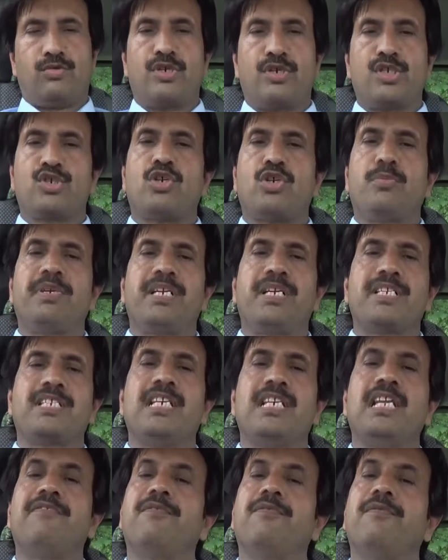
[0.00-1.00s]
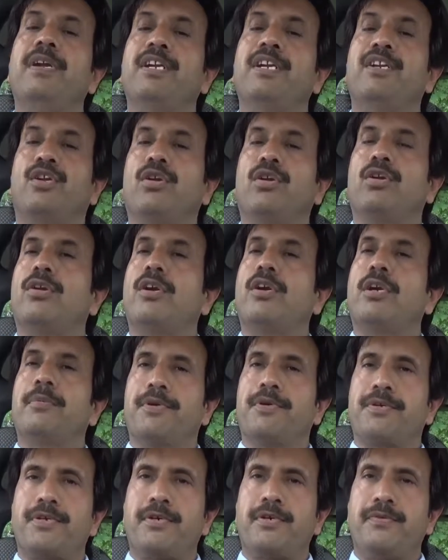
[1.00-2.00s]
Today's topic is left ventricular
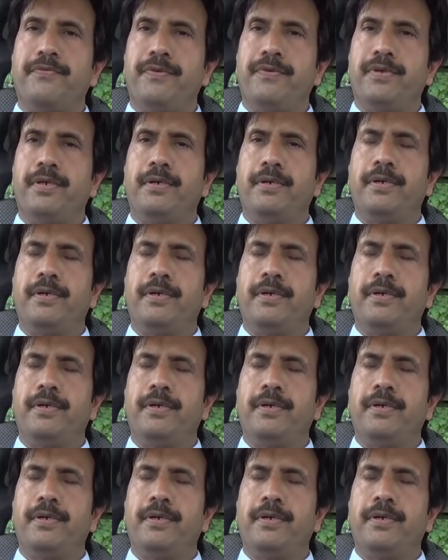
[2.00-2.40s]
hypertrophy.